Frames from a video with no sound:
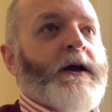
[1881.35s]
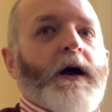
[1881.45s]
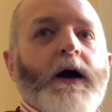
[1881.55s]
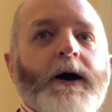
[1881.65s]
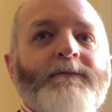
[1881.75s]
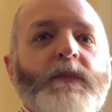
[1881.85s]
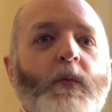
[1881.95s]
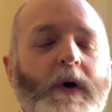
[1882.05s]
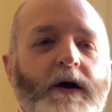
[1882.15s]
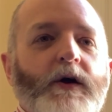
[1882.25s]

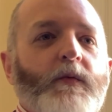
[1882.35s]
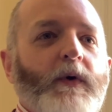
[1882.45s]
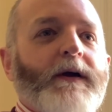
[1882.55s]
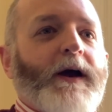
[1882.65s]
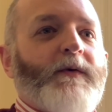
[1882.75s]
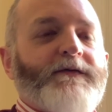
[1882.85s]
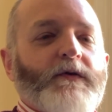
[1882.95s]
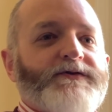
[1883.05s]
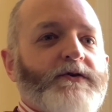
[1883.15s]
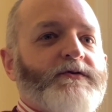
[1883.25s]
However,
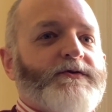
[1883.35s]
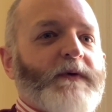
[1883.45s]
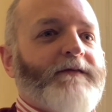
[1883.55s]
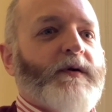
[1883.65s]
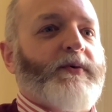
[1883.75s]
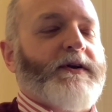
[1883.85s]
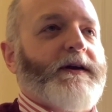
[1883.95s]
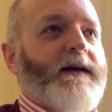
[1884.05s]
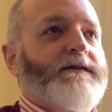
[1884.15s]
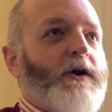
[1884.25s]
as soon as everybody
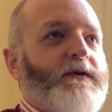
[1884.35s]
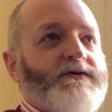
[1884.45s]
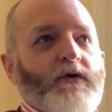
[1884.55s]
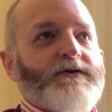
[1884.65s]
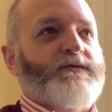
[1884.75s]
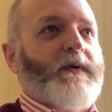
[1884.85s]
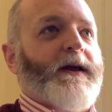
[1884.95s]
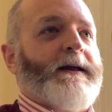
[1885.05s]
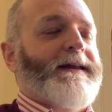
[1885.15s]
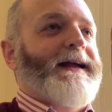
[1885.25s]
no, it's not just
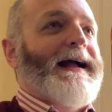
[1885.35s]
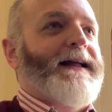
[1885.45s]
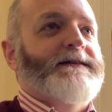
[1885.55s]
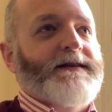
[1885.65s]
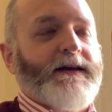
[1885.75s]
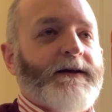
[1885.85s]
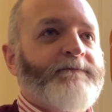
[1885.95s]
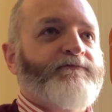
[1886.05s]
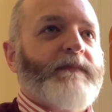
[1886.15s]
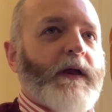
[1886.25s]
we're anti
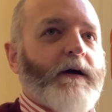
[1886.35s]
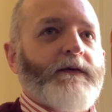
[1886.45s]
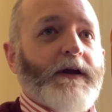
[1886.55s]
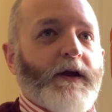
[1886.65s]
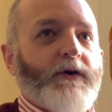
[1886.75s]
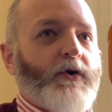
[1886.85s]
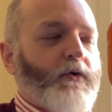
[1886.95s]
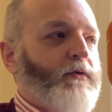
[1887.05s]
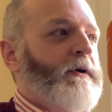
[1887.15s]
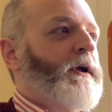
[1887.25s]
the EU,